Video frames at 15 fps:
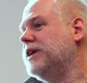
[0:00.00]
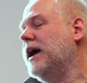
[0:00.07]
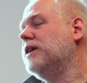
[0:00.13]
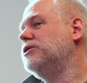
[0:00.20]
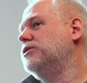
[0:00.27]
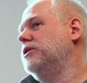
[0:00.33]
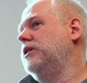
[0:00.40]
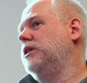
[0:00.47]

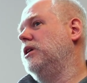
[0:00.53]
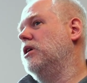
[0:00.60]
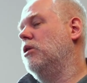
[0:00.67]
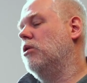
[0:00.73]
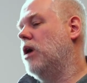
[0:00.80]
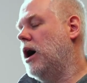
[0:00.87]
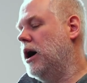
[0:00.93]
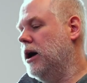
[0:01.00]
actually,
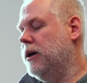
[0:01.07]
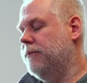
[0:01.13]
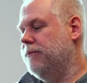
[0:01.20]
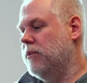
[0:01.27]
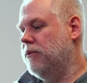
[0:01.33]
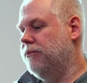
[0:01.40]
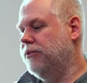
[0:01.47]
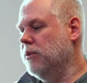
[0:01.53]

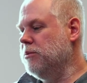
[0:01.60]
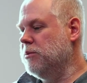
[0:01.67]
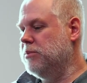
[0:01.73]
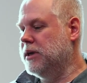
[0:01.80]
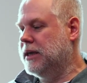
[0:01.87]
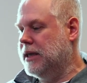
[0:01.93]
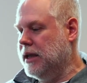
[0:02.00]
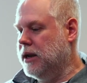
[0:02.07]
from the
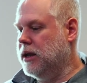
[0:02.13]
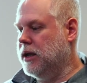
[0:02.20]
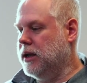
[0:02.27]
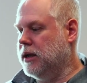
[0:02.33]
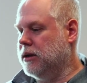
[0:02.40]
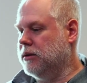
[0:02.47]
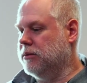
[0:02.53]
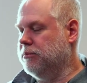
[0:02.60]

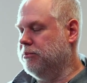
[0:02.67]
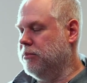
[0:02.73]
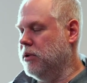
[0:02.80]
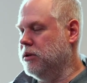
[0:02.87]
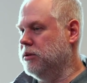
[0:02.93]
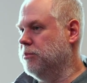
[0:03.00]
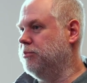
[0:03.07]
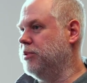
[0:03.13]
beginning,